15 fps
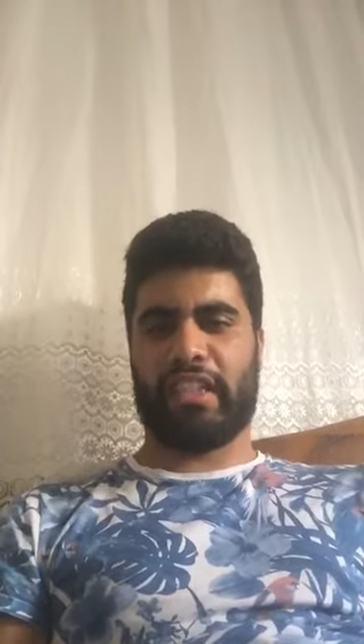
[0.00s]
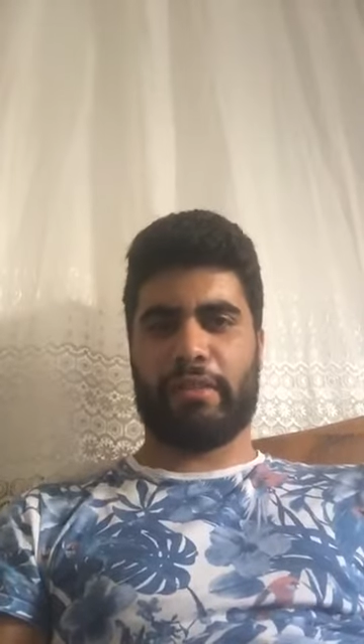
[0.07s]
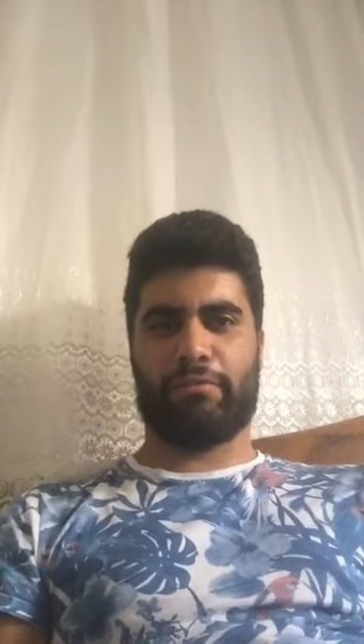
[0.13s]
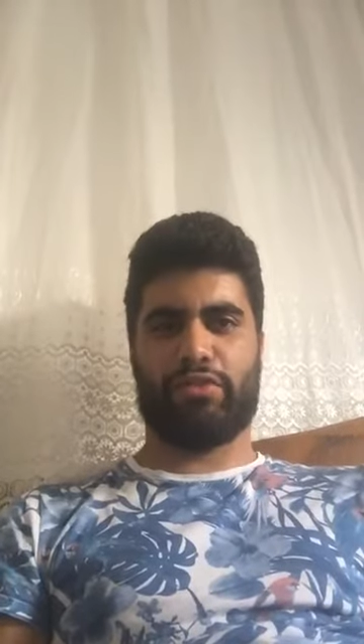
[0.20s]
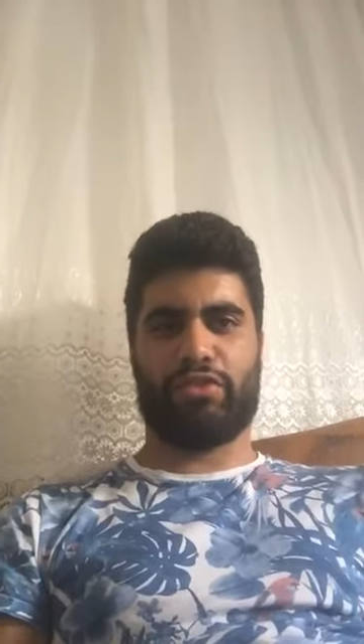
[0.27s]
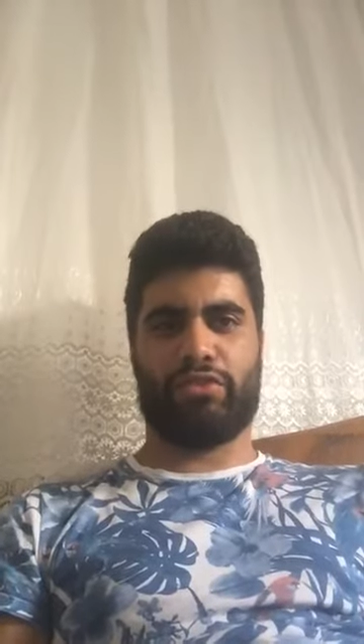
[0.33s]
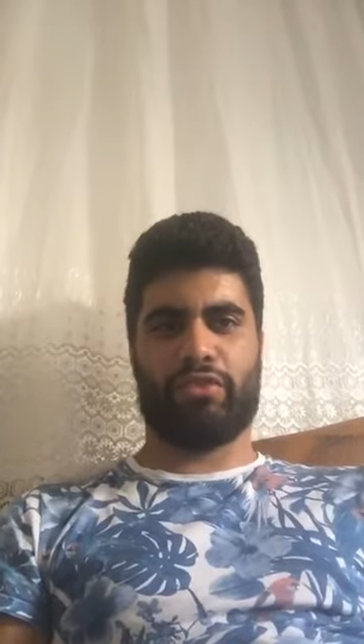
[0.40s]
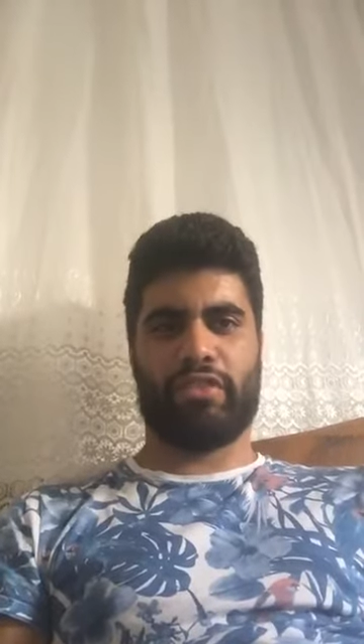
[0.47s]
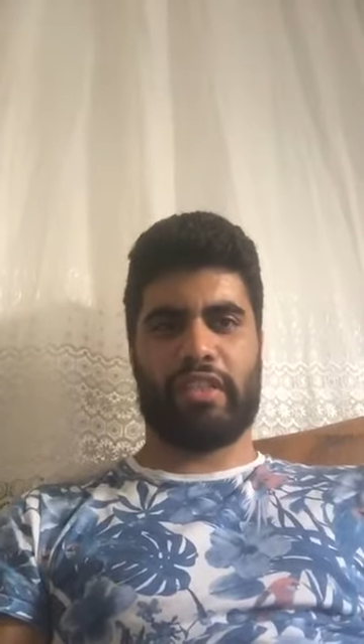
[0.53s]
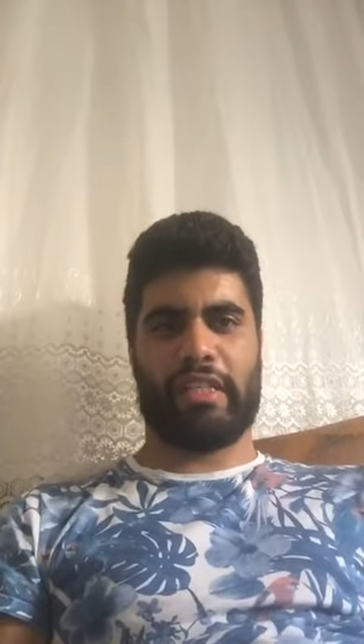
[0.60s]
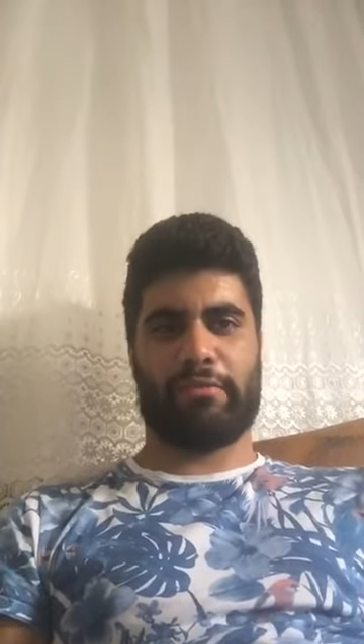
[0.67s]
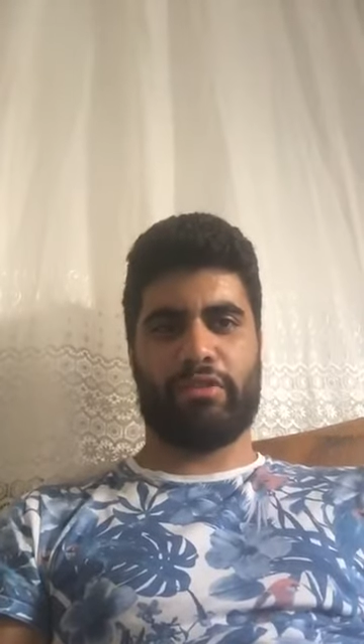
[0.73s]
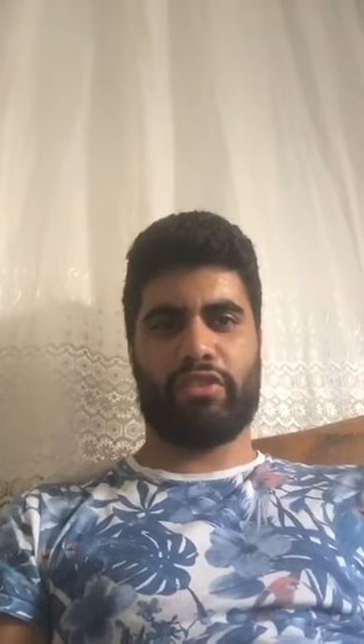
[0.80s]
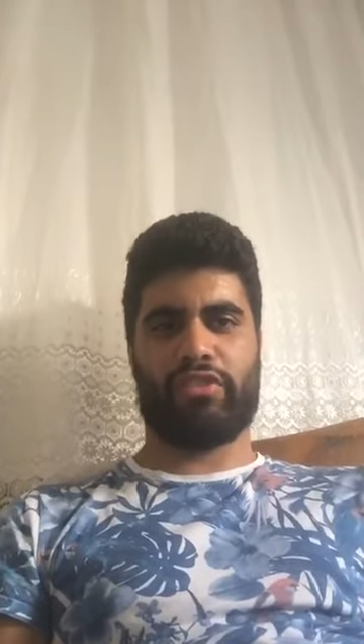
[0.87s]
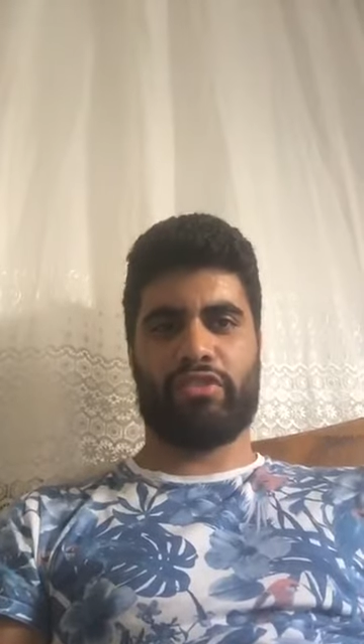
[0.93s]
I
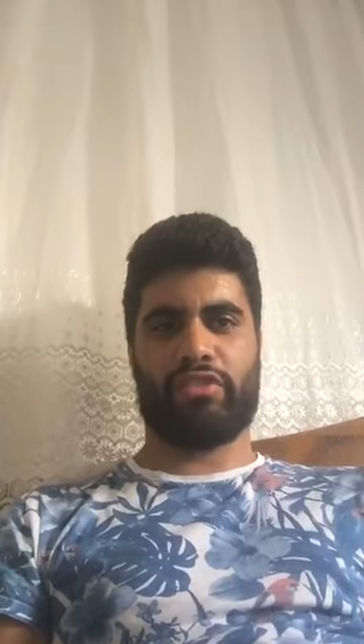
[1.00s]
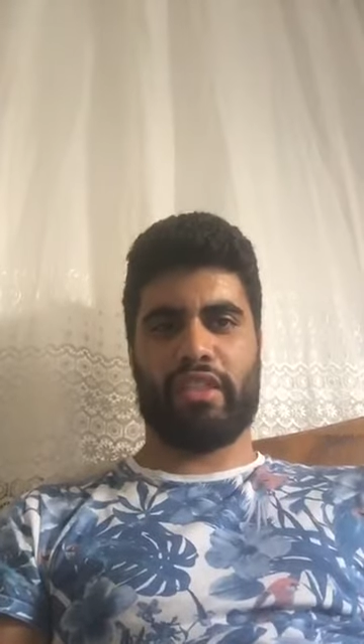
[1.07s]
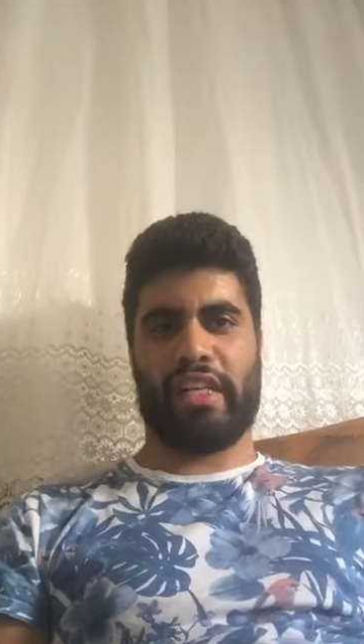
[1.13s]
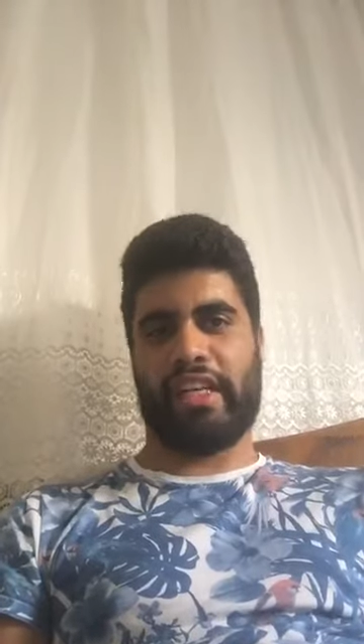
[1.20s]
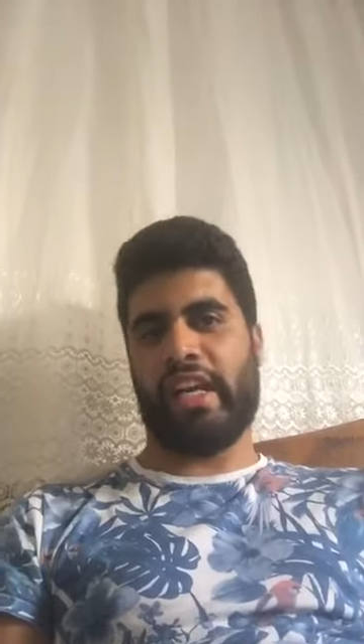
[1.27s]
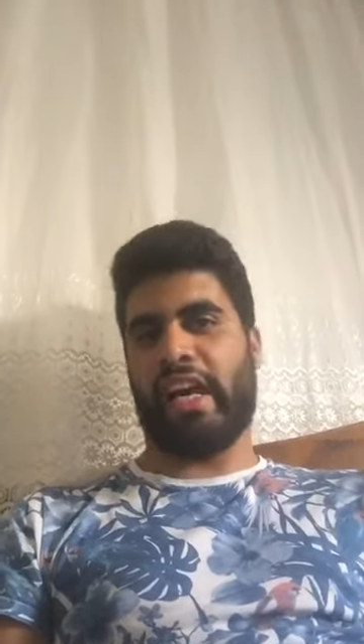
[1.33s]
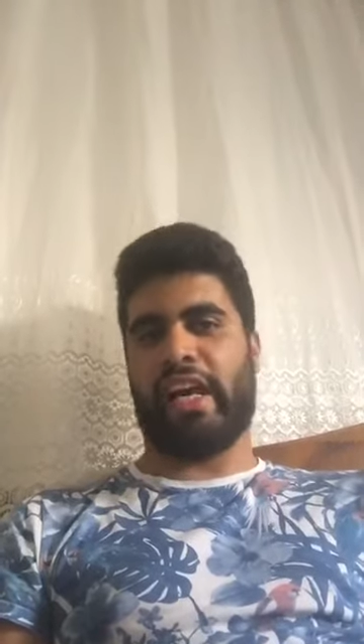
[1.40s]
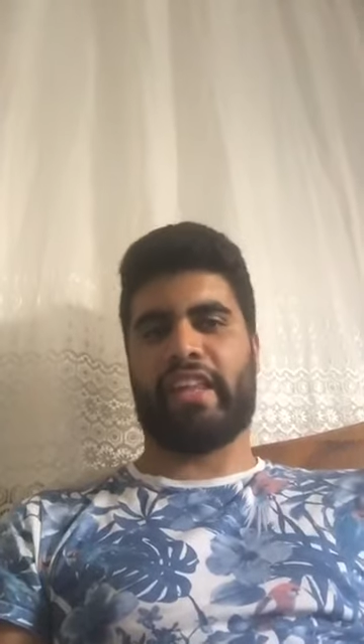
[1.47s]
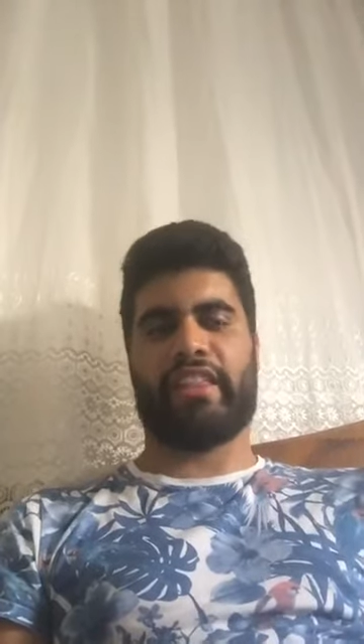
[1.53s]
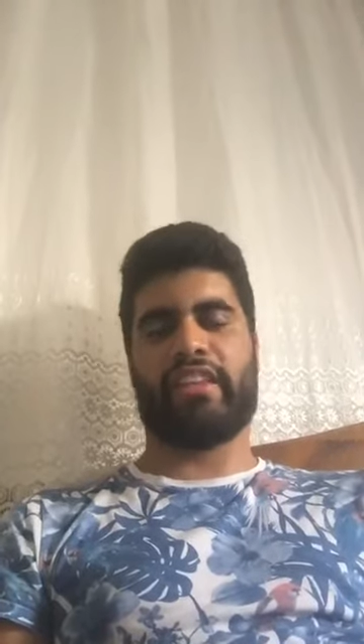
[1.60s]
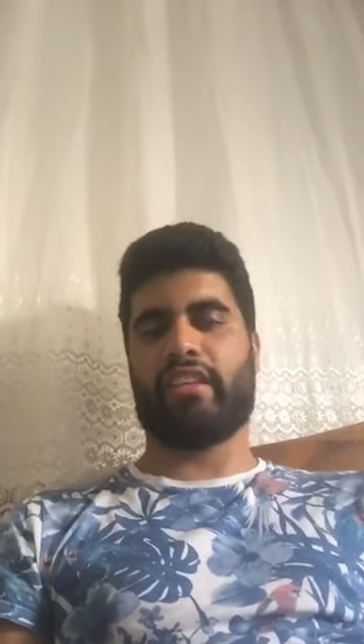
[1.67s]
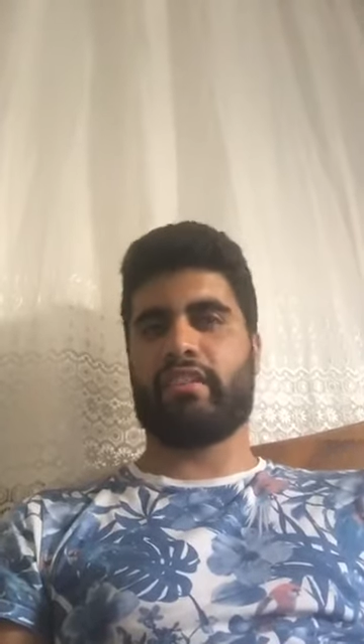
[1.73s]
think